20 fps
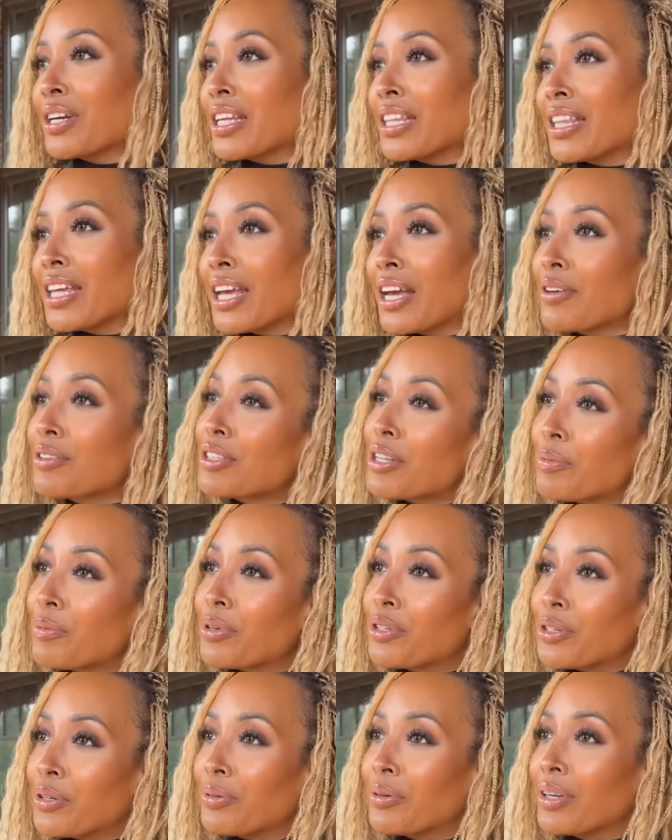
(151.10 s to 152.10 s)
anything else that
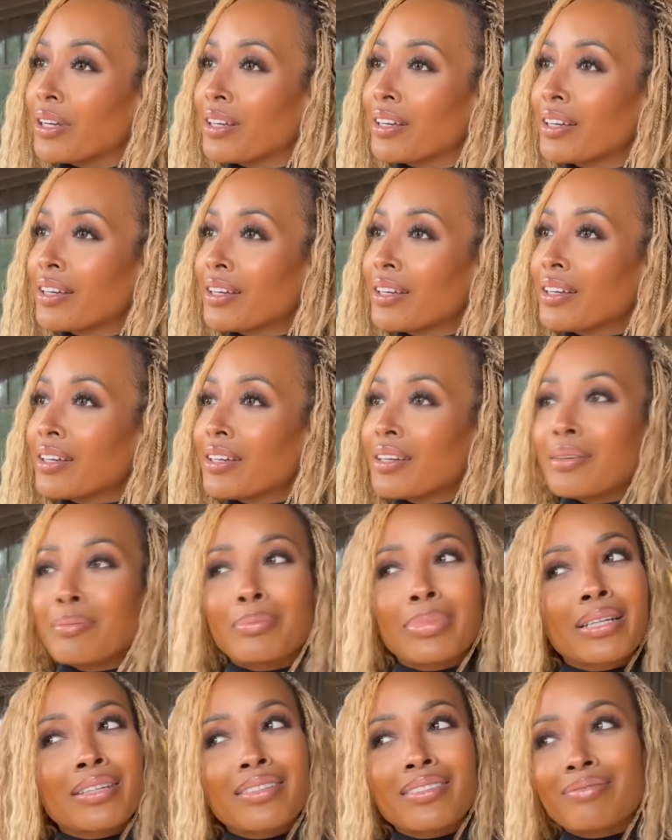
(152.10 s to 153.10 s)
we're doing.
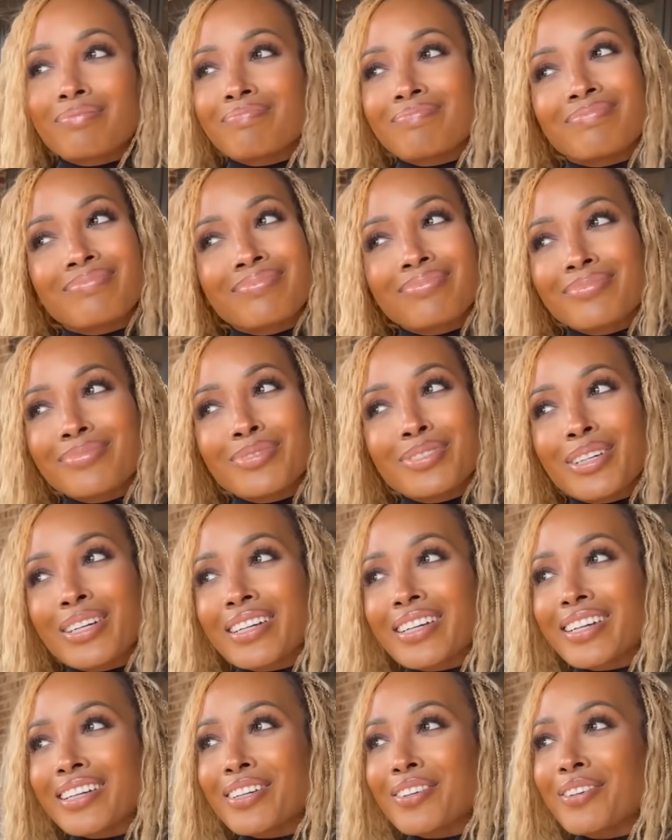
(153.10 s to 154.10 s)
But
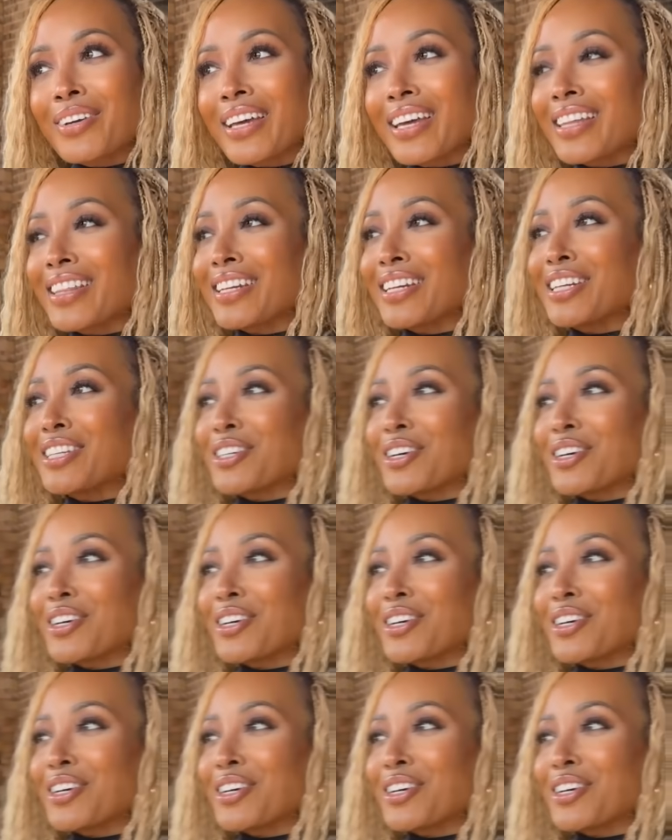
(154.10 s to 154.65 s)
good old Anthony